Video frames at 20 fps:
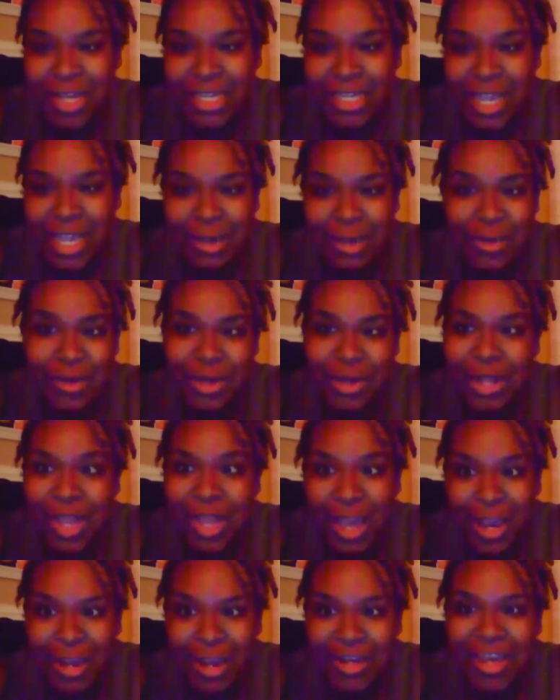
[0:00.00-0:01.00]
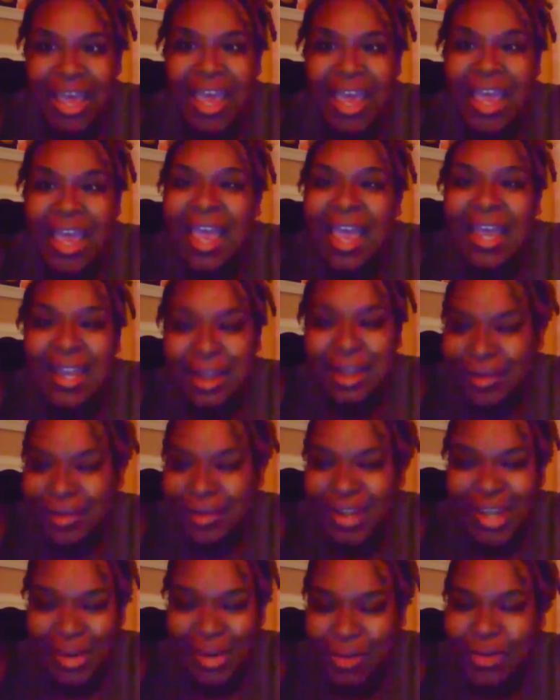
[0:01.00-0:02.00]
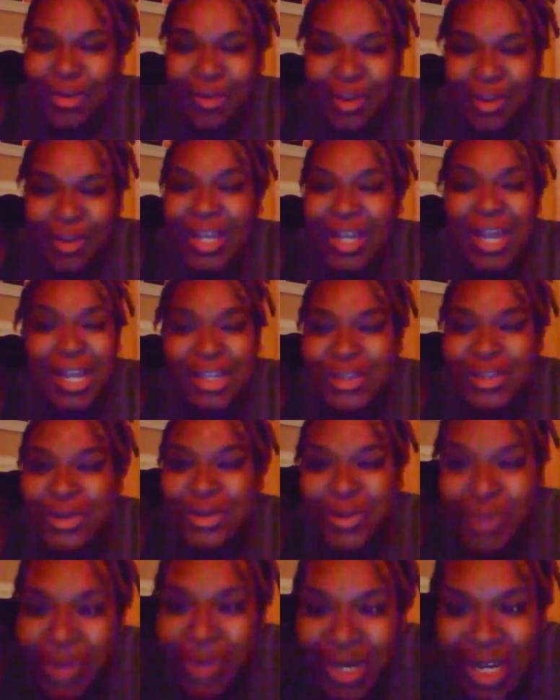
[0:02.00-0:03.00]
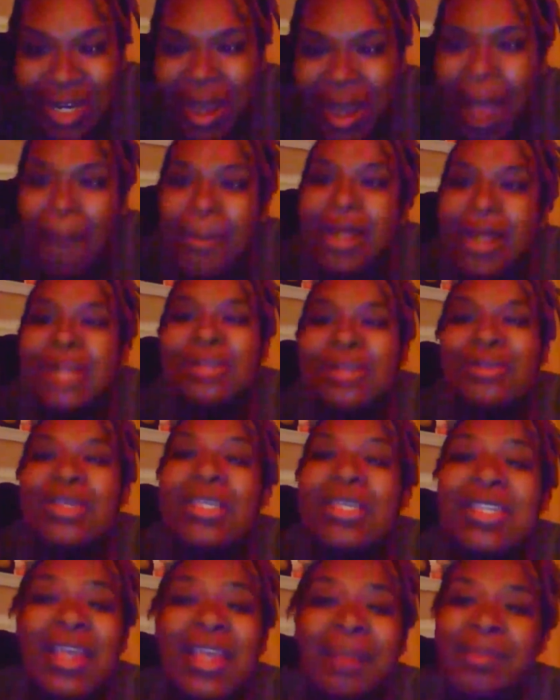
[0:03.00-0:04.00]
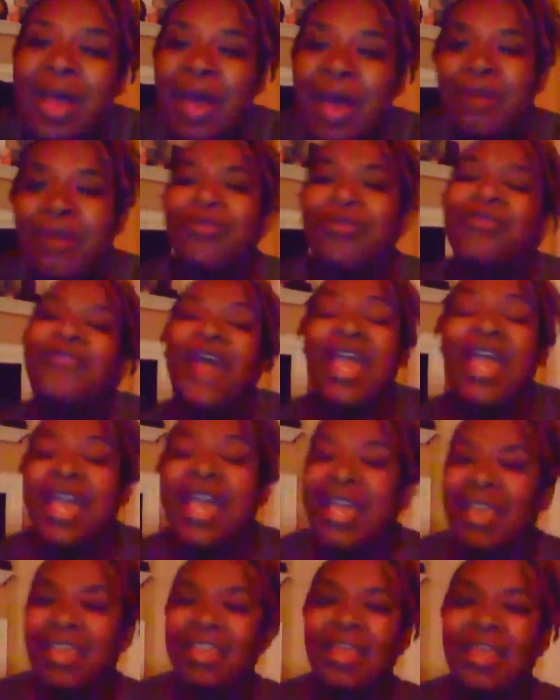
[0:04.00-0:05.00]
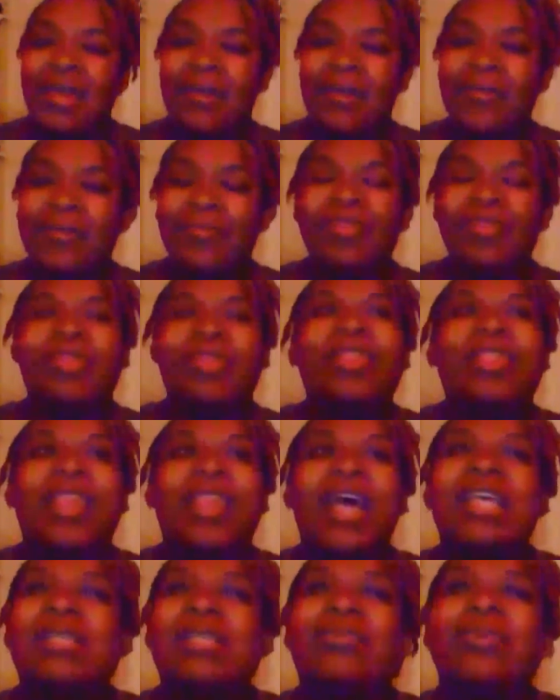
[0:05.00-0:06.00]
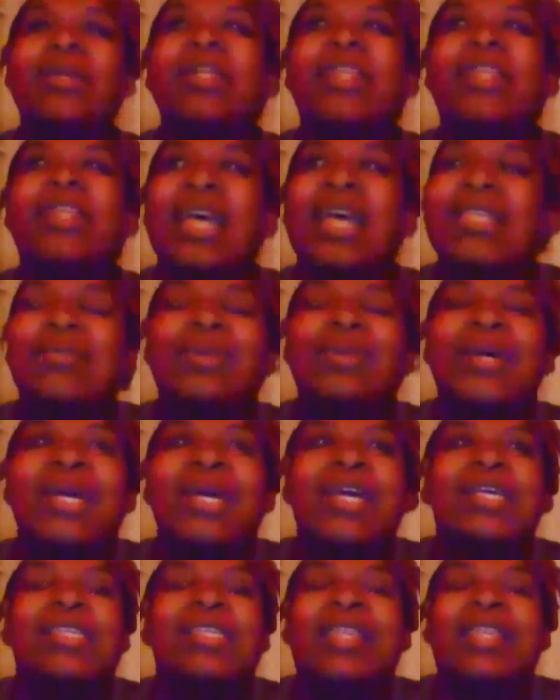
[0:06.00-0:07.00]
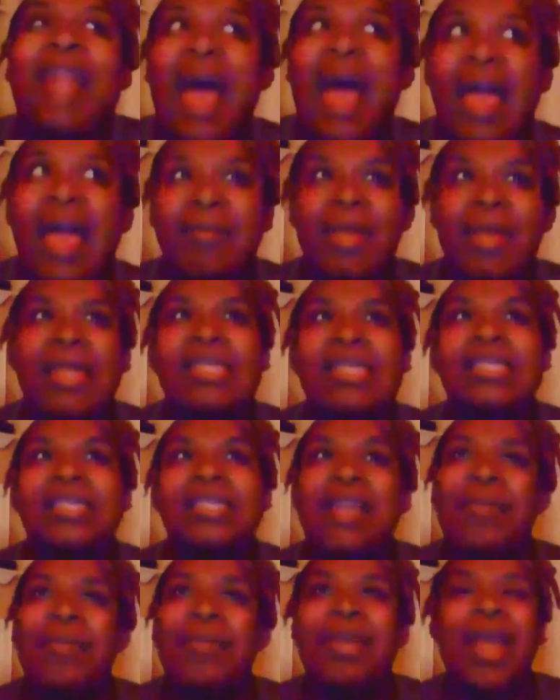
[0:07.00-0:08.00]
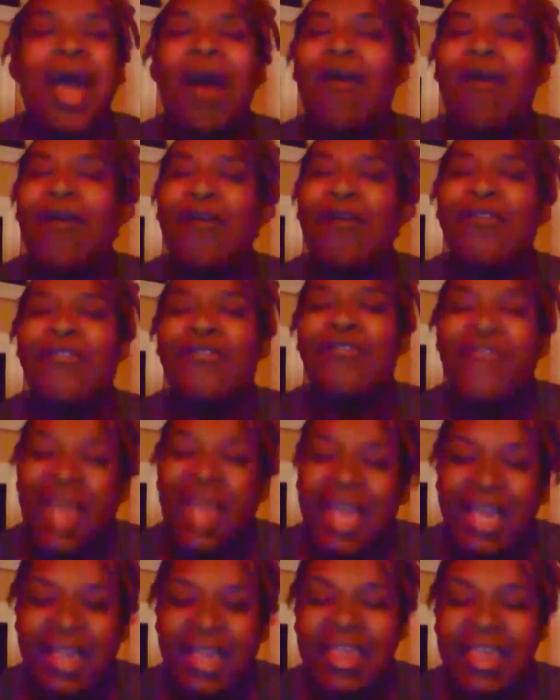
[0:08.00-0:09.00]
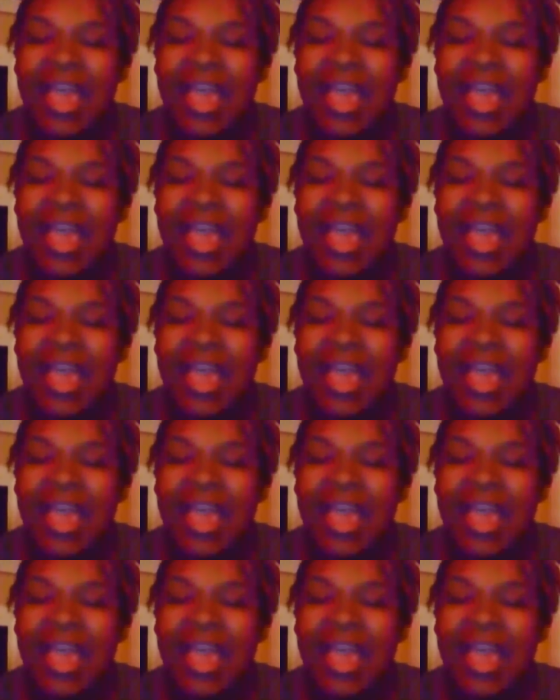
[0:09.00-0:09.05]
like you declared and decreed that you would, because you stepped out on faith. That's what it's like, man, stepping out on faith.